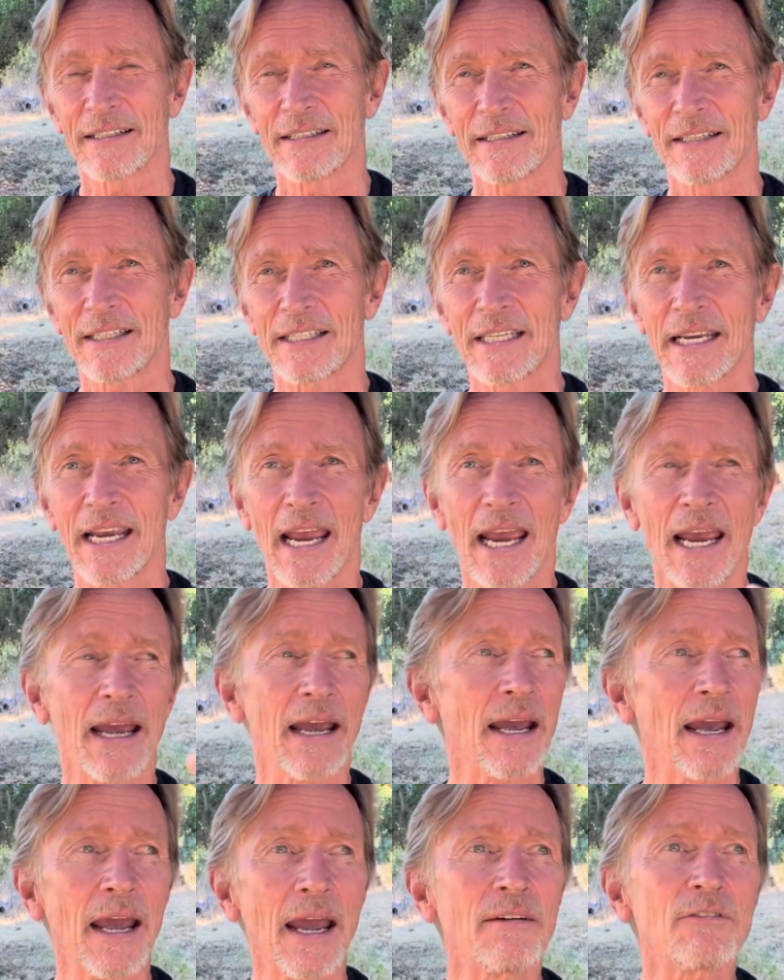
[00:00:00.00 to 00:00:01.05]
You see,
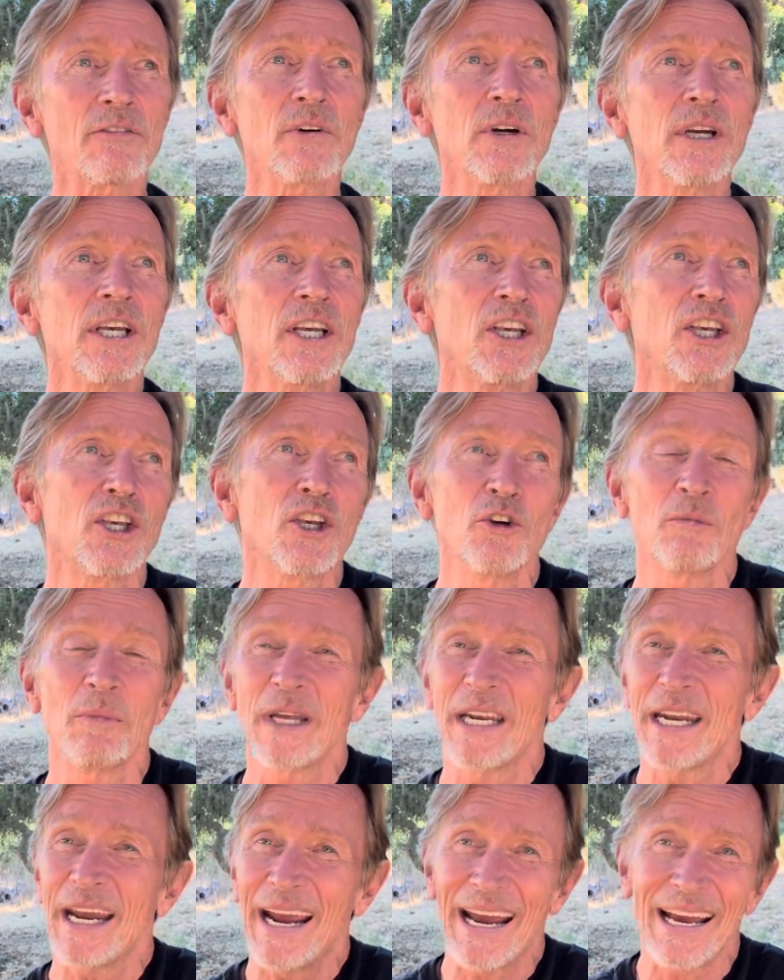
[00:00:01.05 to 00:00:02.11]
every
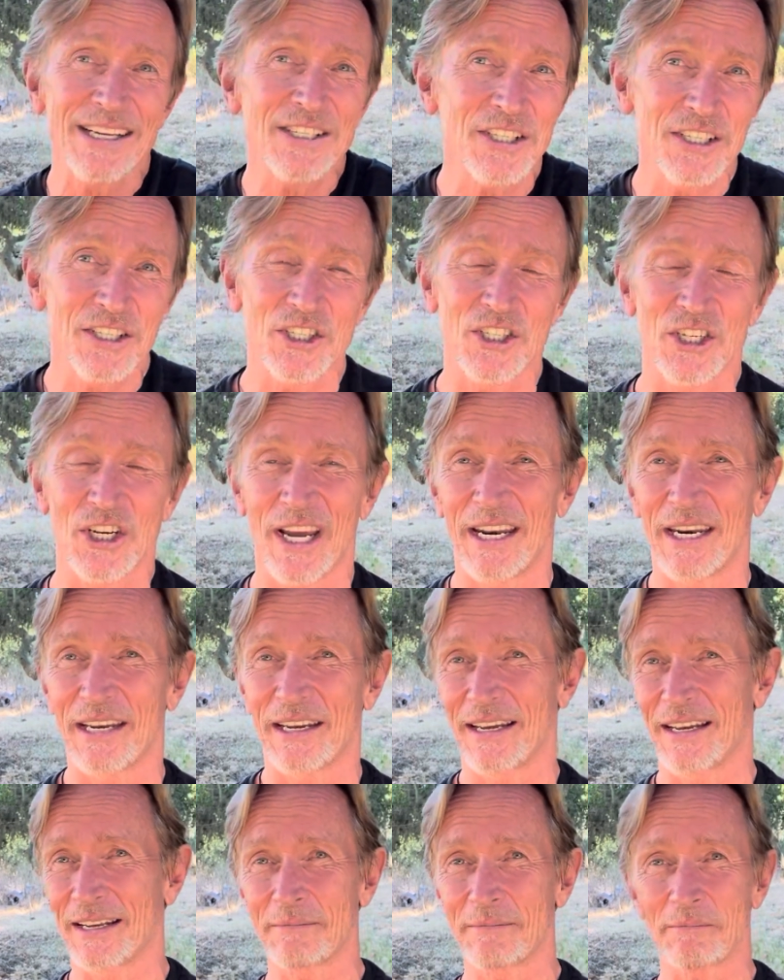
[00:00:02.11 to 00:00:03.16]
human has an agenda.